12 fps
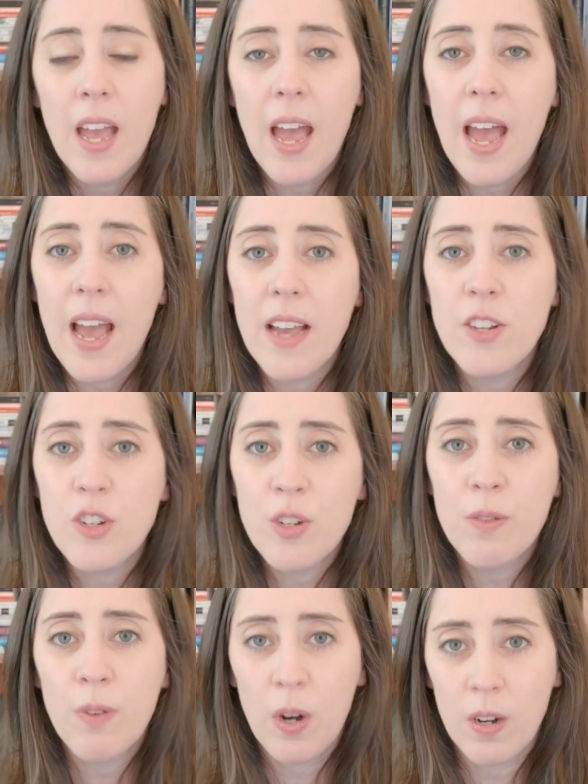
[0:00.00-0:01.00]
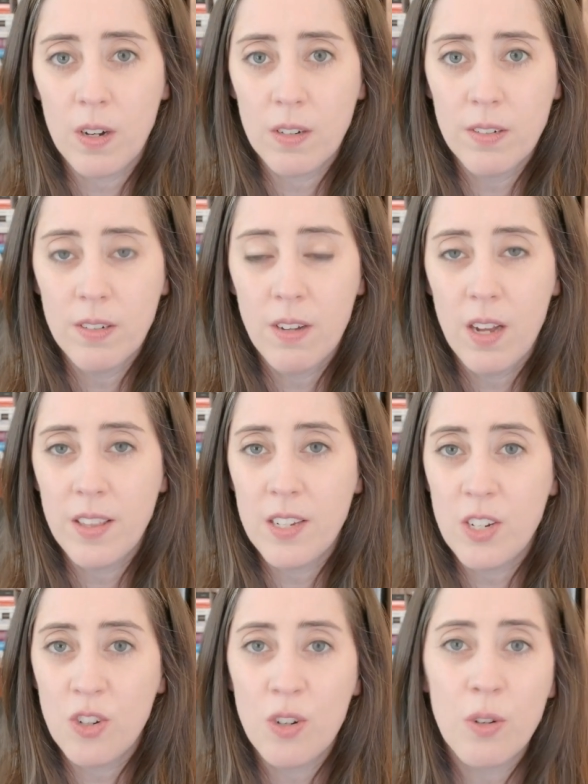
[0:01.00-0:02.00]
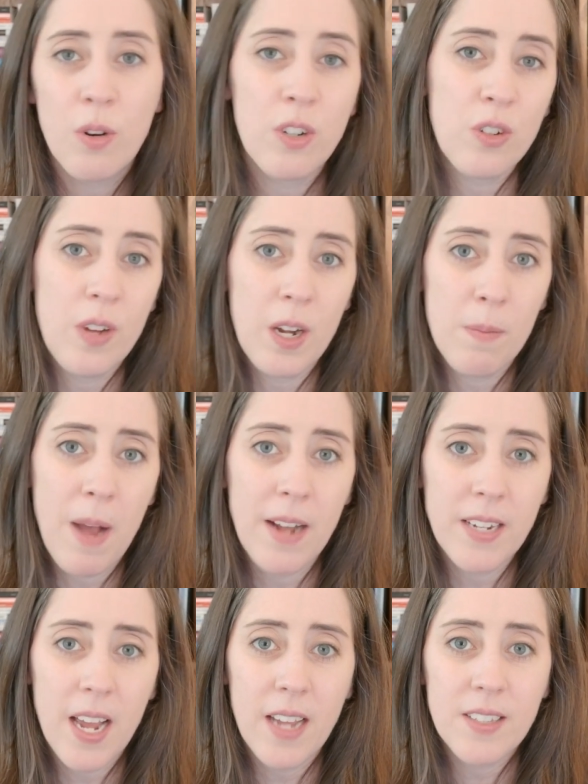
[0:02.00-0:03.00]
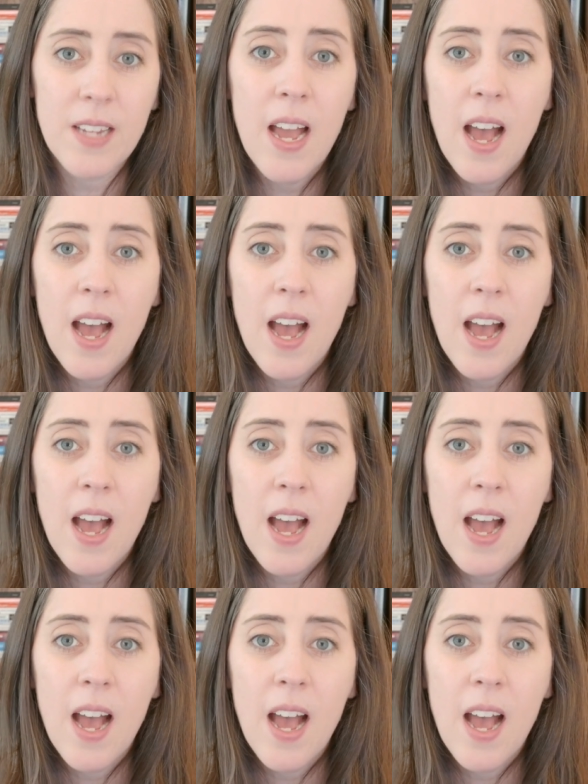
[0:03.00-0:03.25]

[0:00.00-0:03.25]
As you've heard on the Digital Course Creator podcast,